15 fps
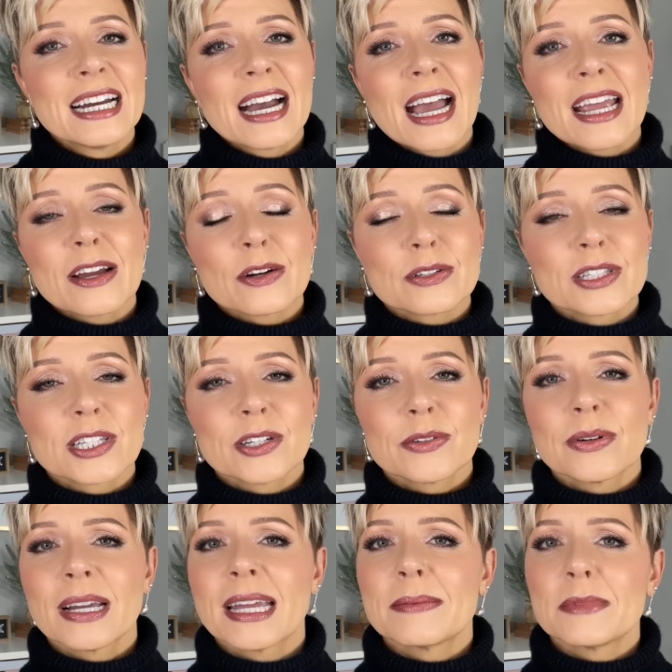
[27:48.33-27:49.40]
I also
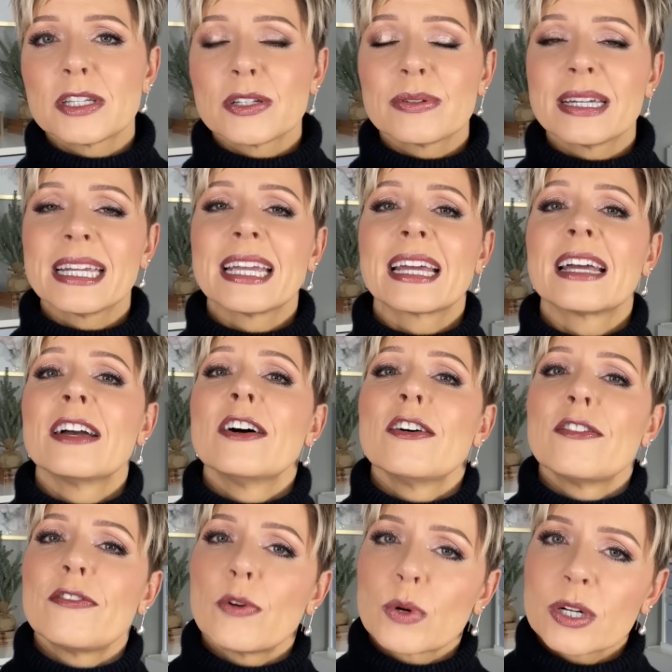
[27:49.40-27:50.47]
am doing
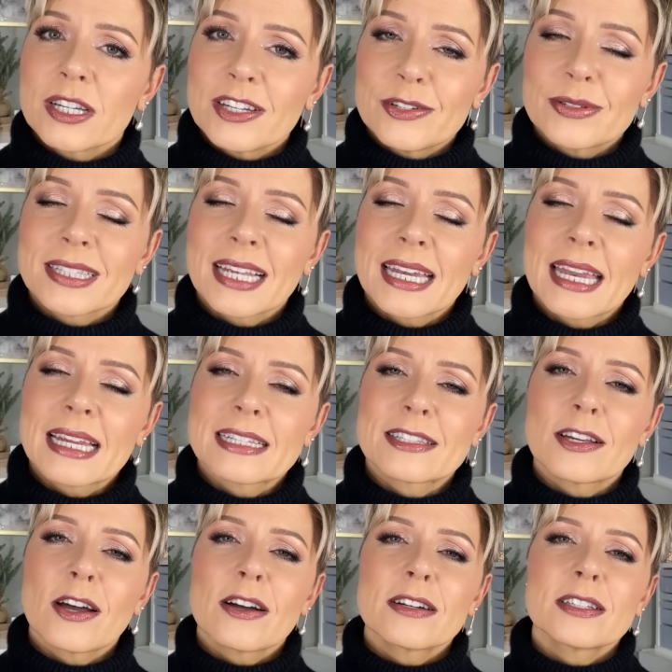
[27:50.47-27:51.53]
four new Sunday
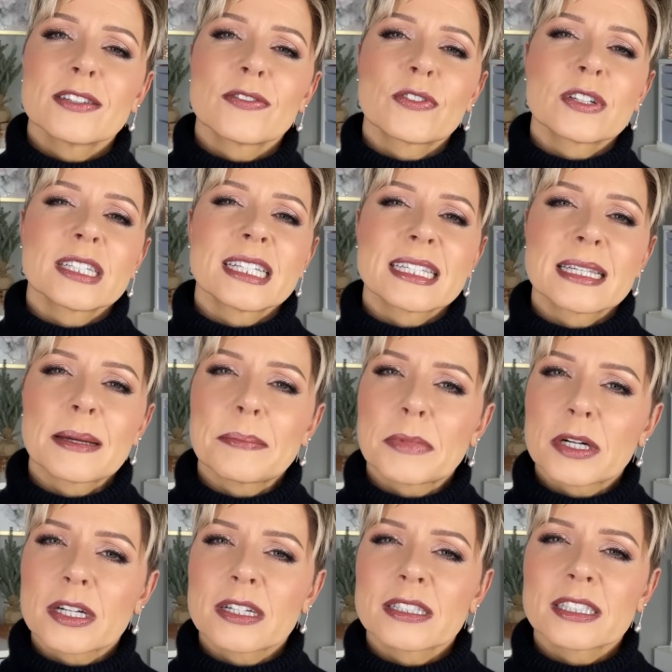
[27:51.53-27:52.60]
songs for
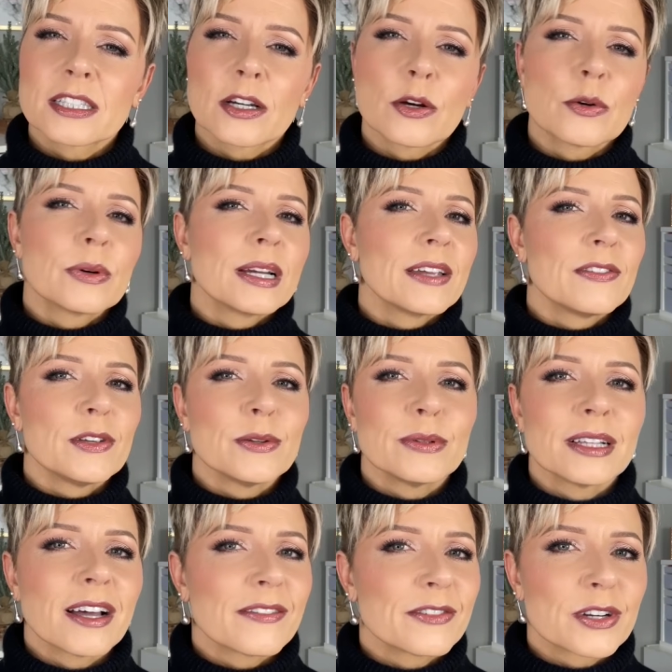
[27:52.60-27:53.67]
December. So if you
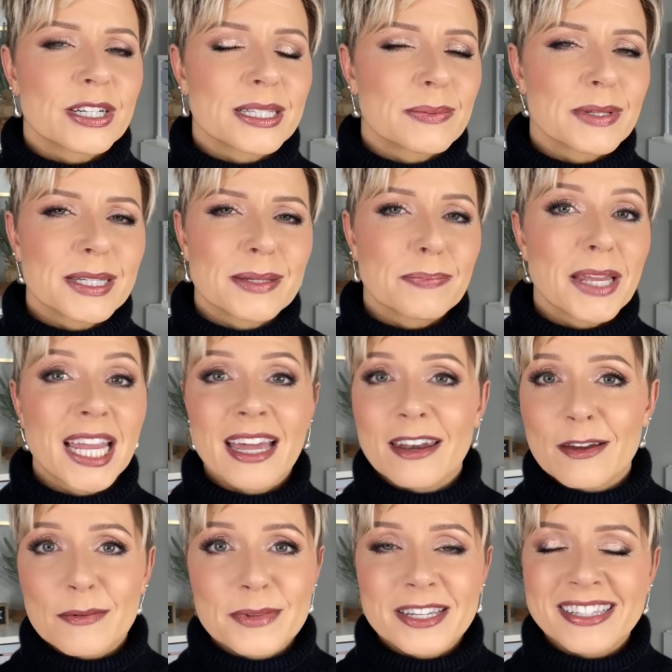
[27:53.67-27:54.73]
love Christmas piano
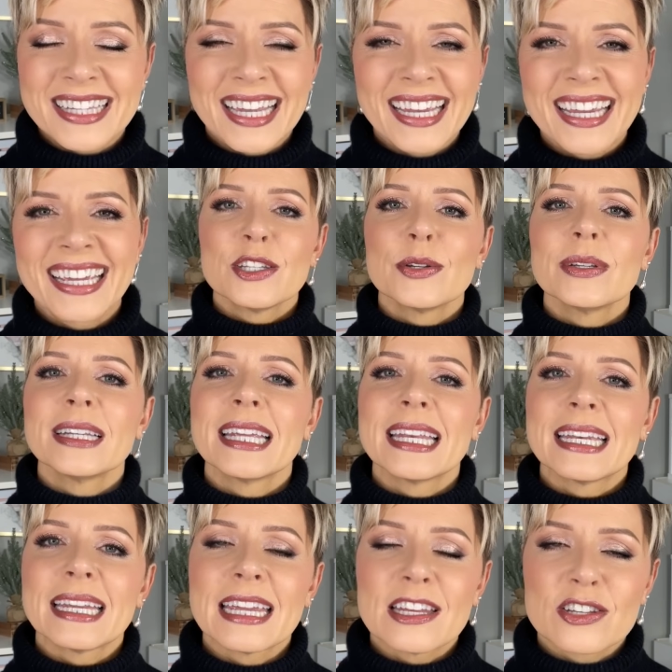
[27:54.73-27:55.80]
music, tune
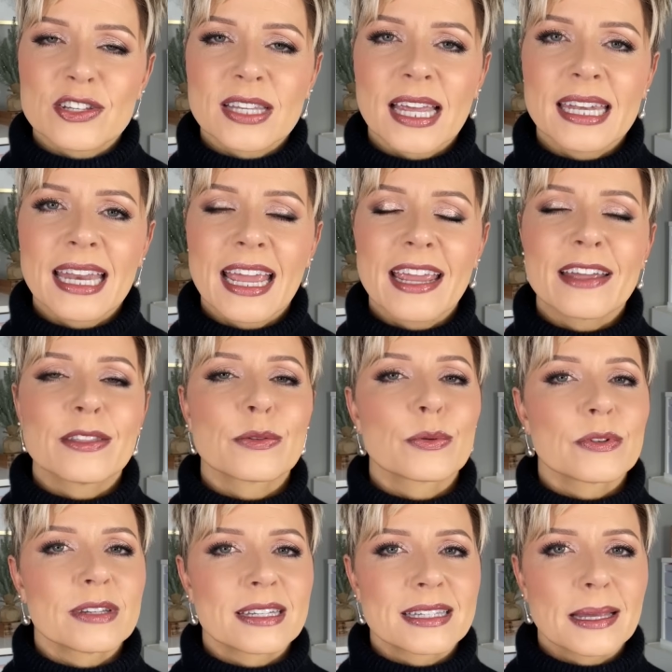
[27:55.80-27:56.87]
in each Sunday
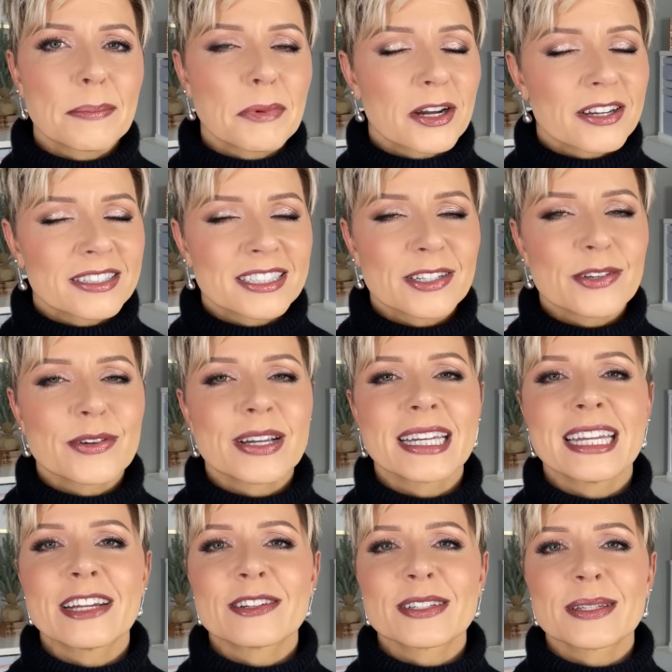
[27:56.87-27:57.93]
through December so you can
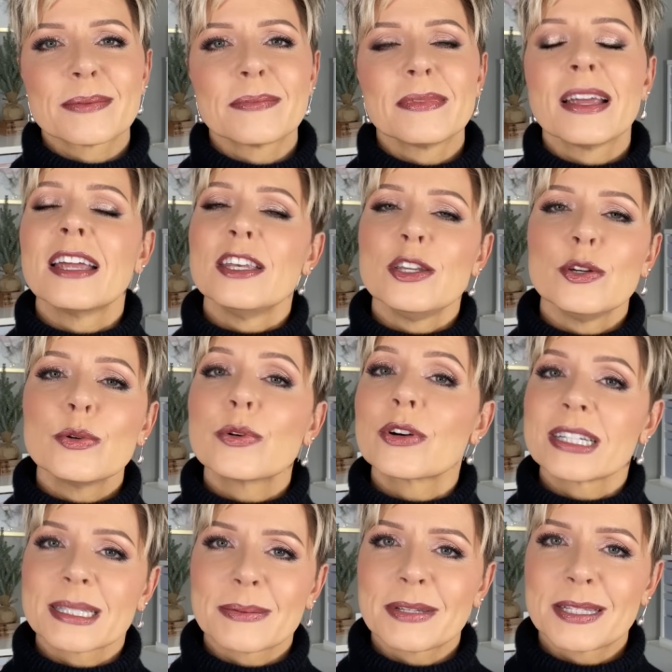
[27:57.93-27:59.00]
hear some new
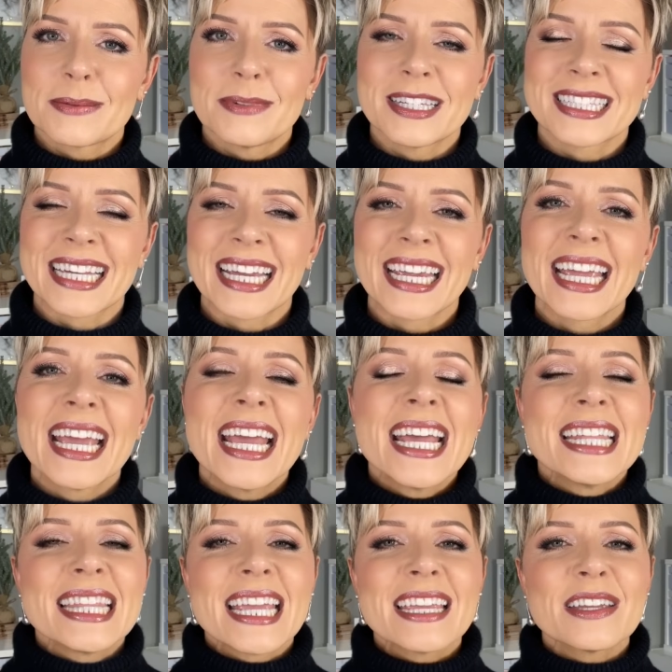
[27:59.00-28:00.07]
Christmas music.
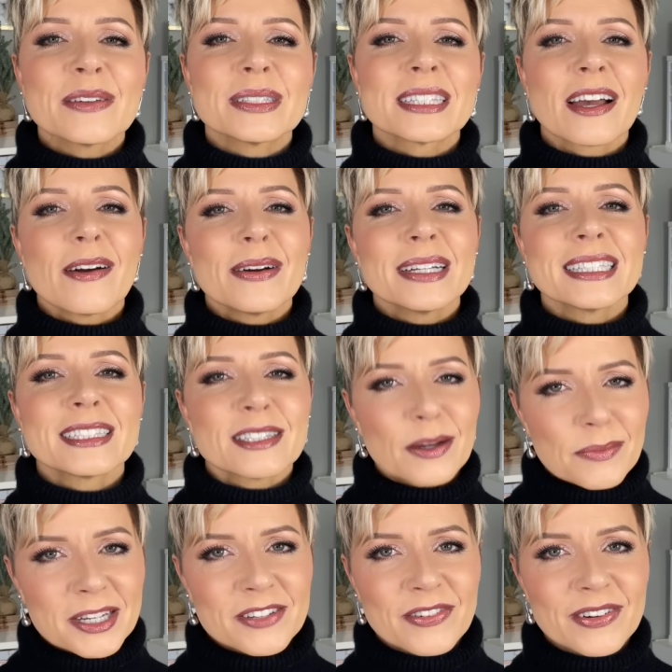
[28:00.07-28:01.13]
Thank you as always so
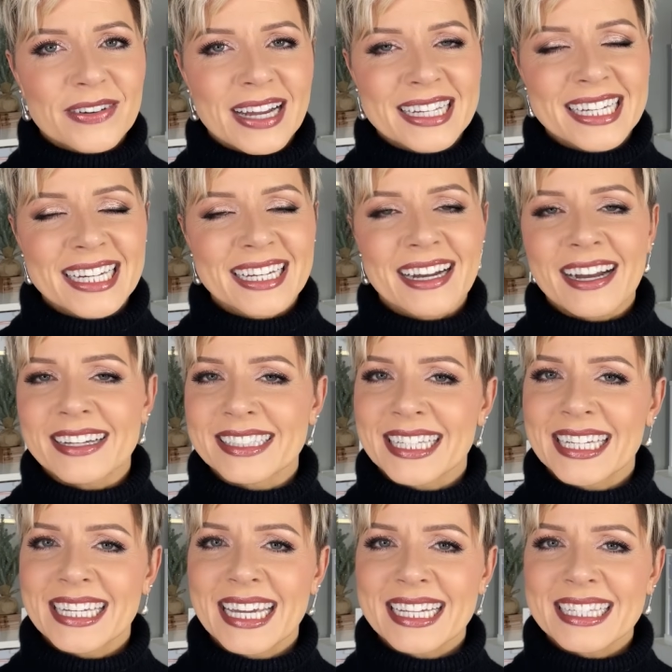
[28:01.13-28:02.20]
much for watching. I'll see
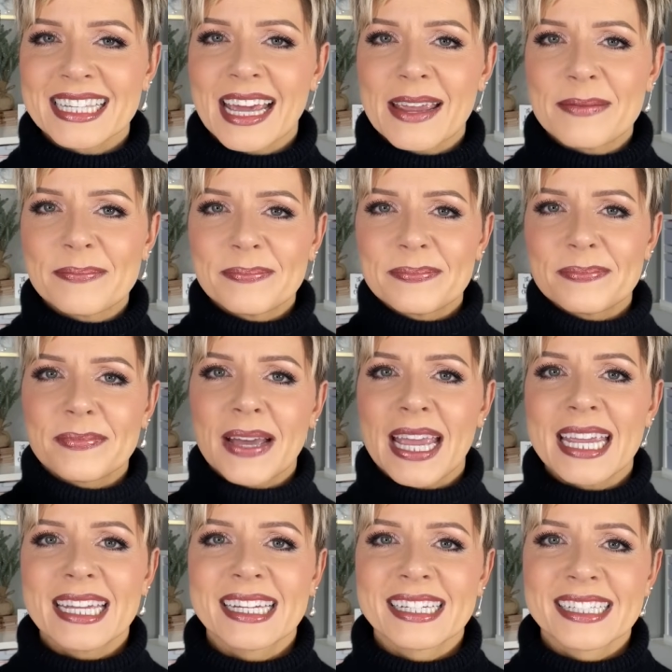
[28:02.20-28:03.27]
you next time. Bye.